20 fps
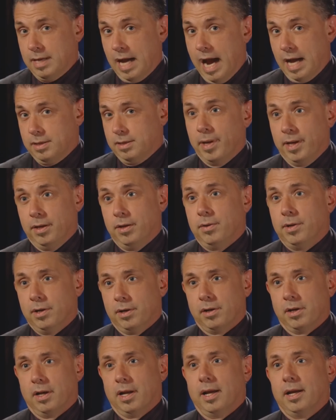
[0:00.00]
cock you
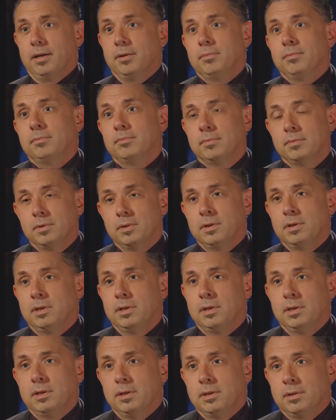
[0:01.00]
here today.
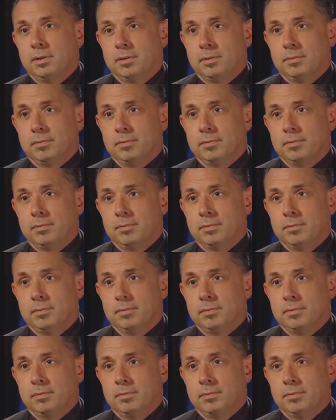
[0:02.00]
Oh,